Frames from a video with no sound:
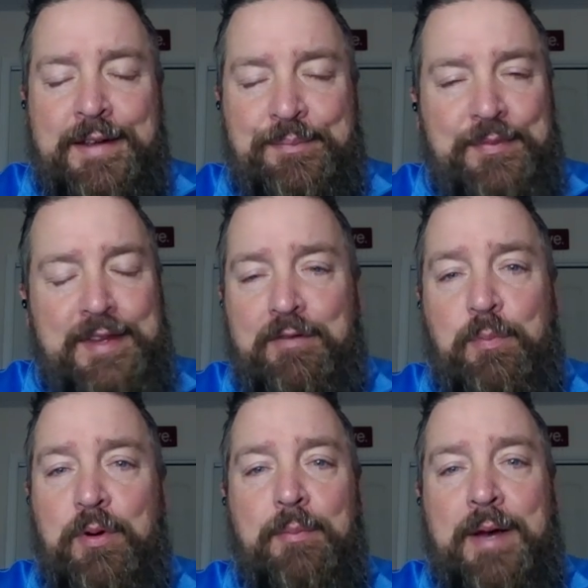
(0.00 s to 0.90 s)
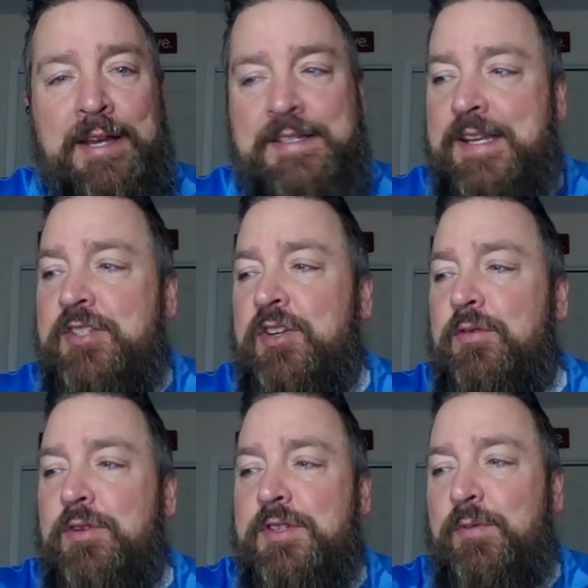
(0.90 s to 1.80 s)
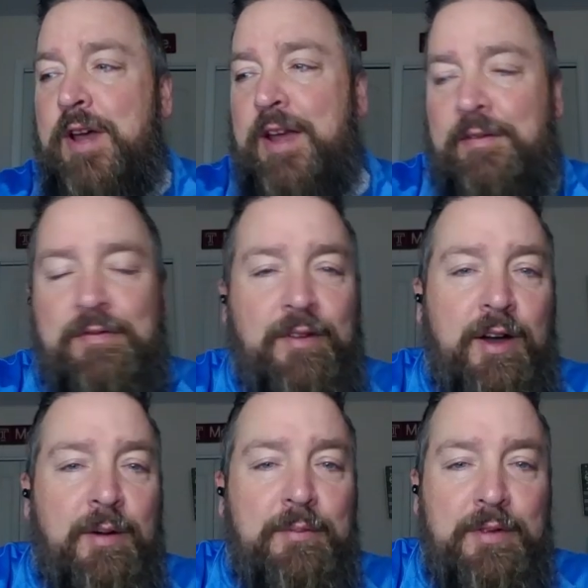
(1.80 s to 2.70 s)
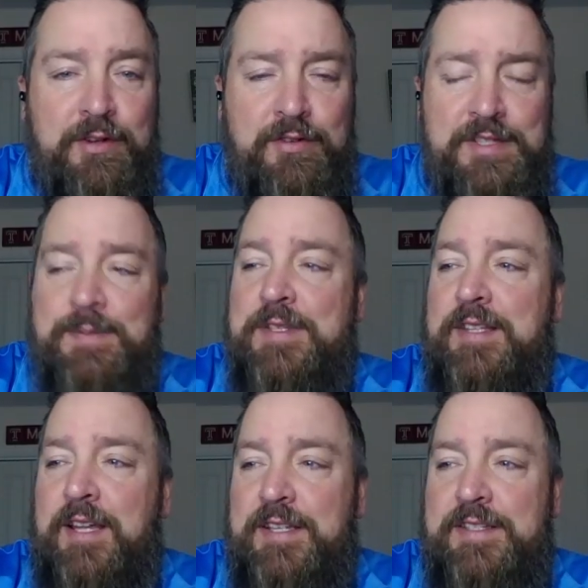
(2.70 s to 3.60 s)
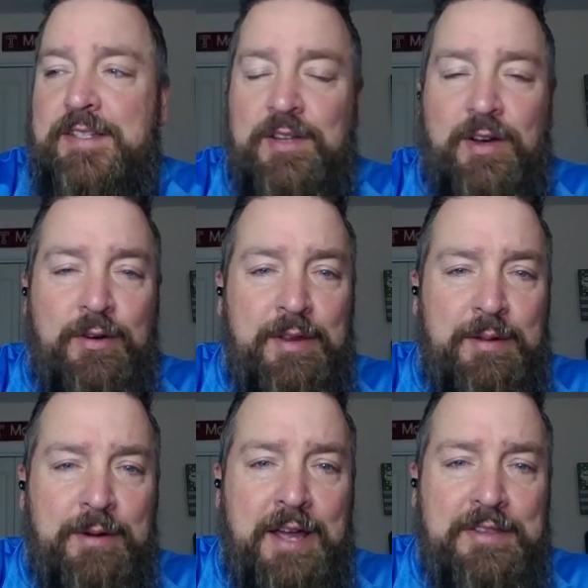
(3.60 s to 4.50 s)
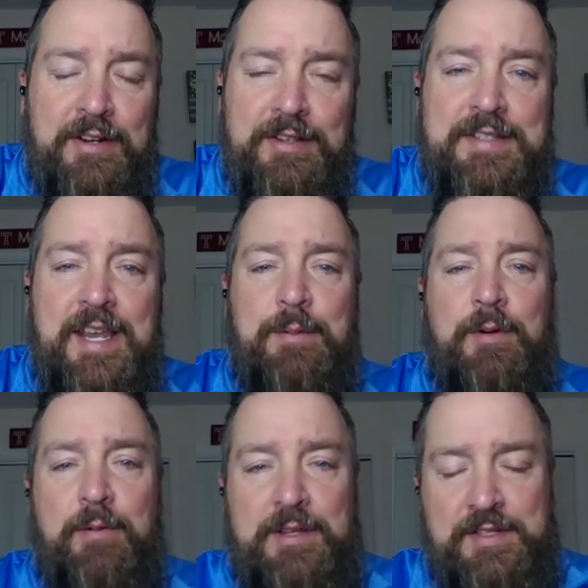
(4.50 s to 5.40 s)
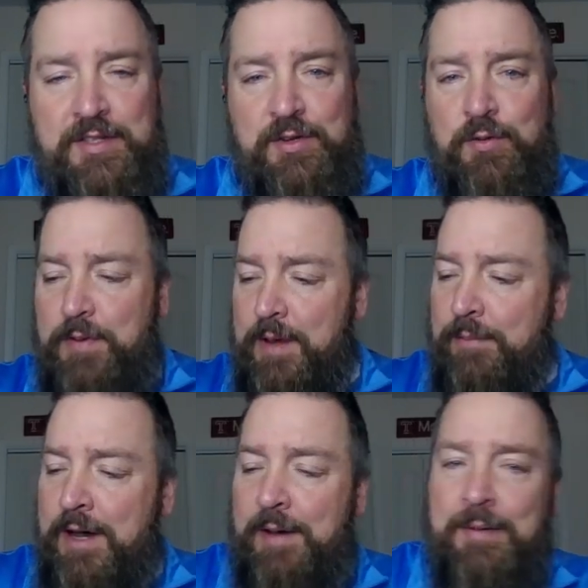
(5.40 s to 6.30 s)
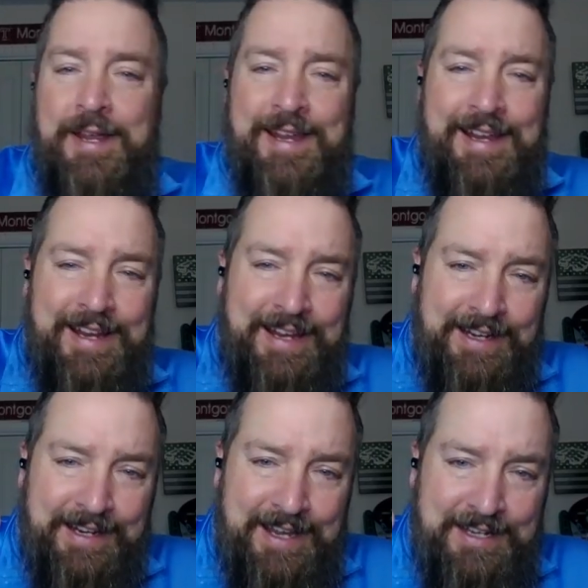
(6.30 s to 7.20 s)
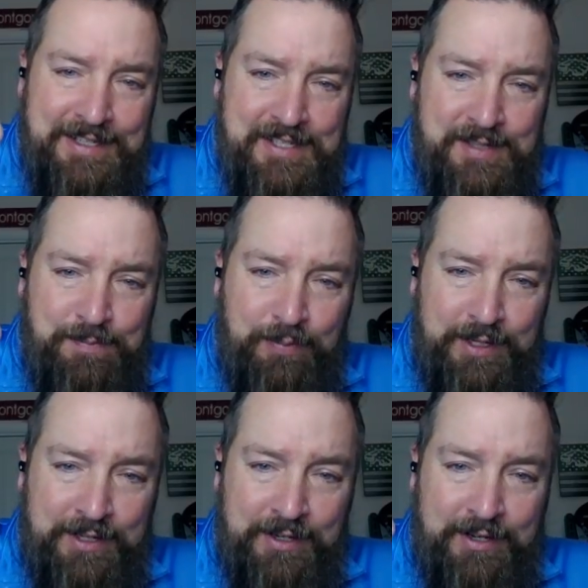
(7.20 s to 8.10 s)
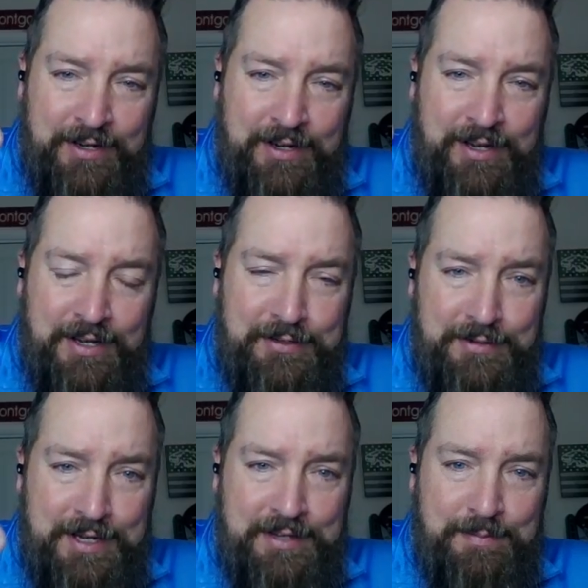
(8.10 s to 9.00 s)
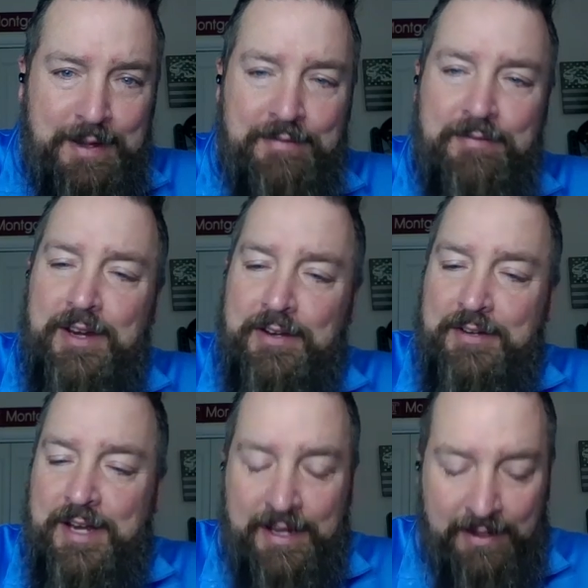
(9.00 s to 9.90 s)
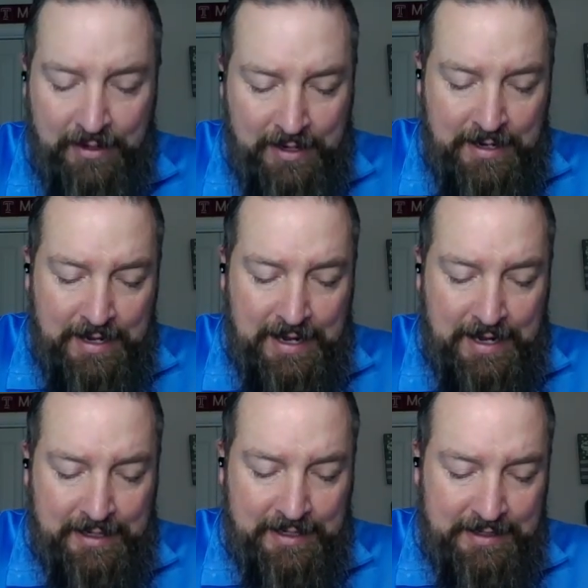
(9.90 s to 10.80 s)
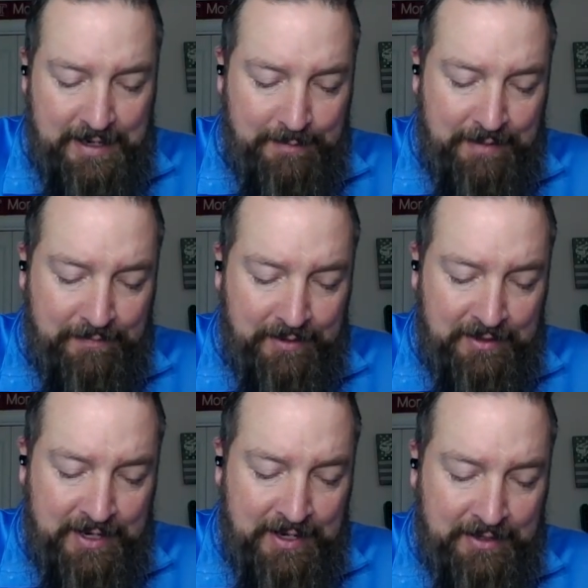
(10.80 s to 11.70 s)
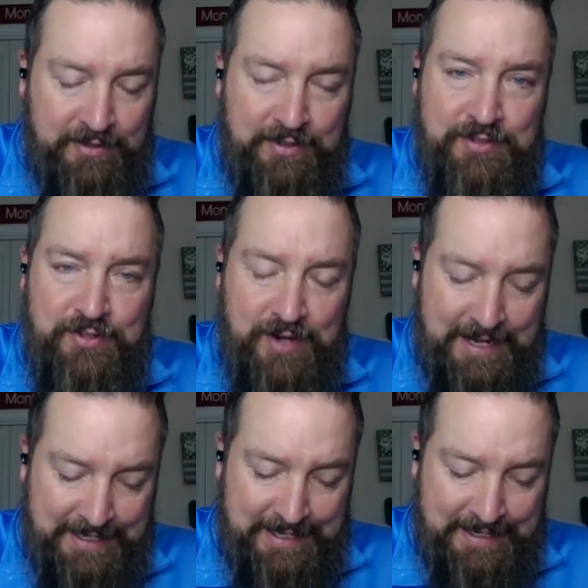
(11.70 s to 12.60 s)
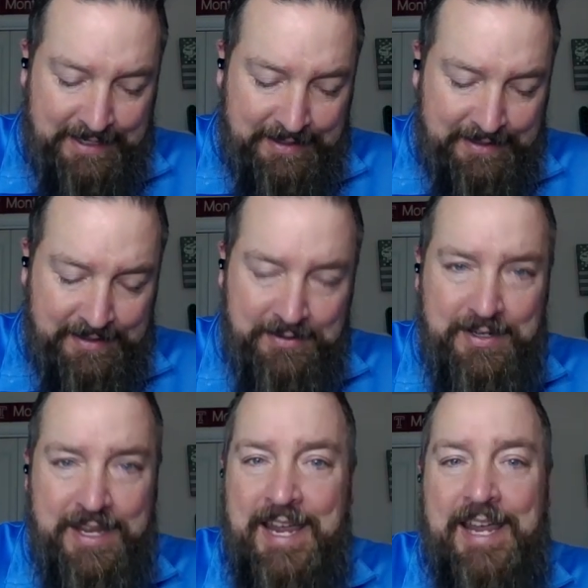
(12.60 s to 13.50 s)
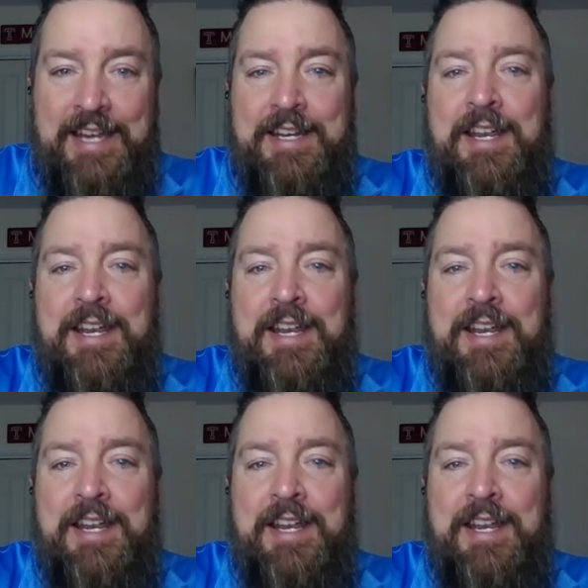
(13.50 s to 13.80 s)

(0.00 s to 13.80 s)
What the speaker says: never put my extension cords away from the Christmas lights, so they were out there on the table. I went to scoop them up, and I got a splinter underneath my fingernail. I cut down my fingernail to try to get it. Still can't